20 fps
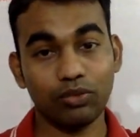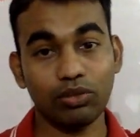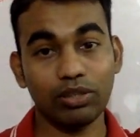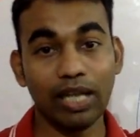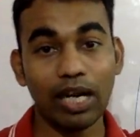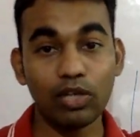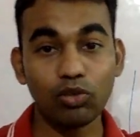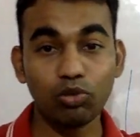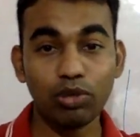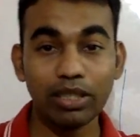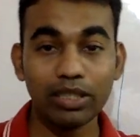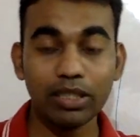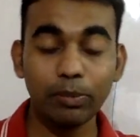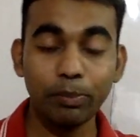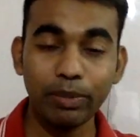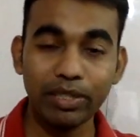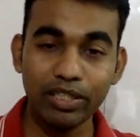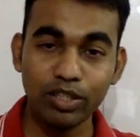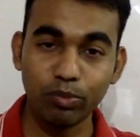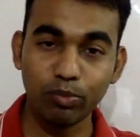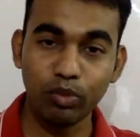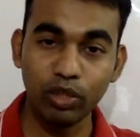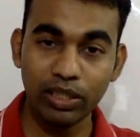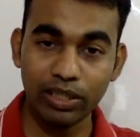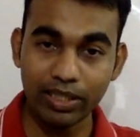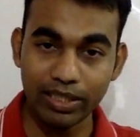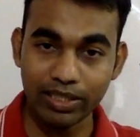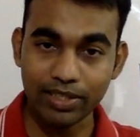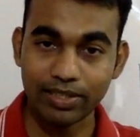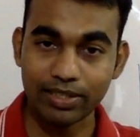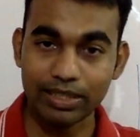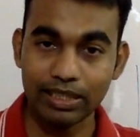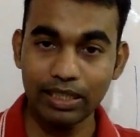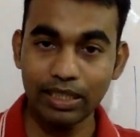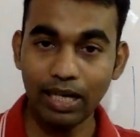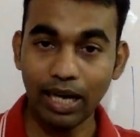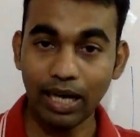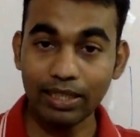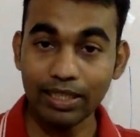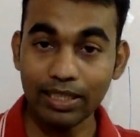So that's what the principle is,
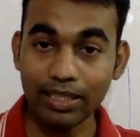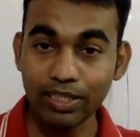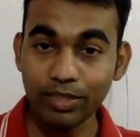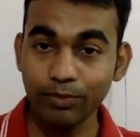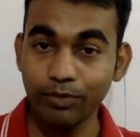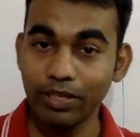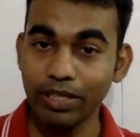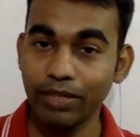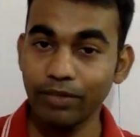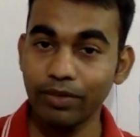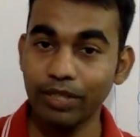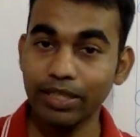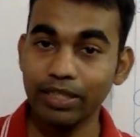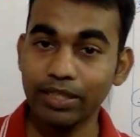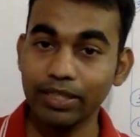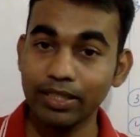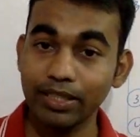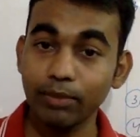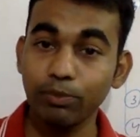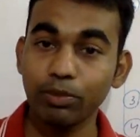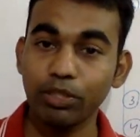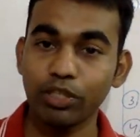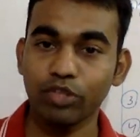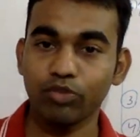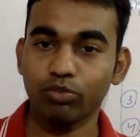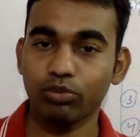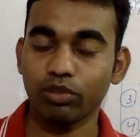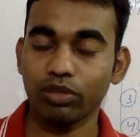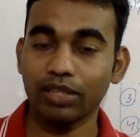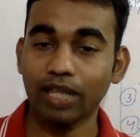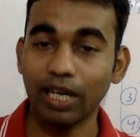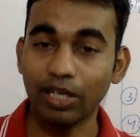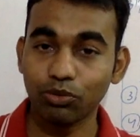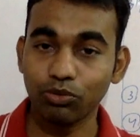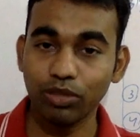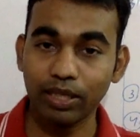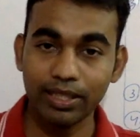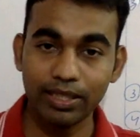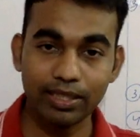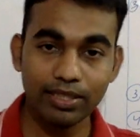and that is the very key principle. That's
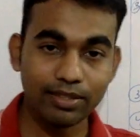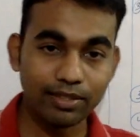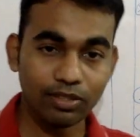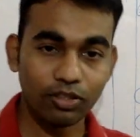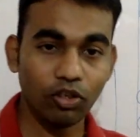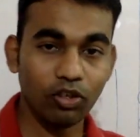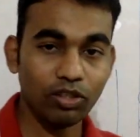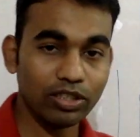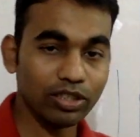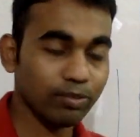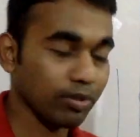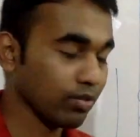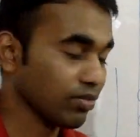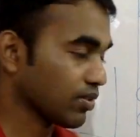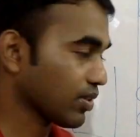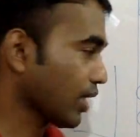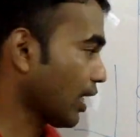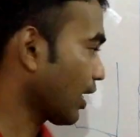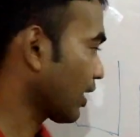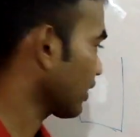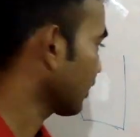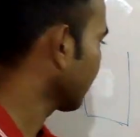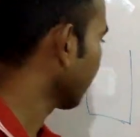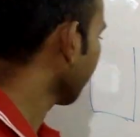why it is concept of stack.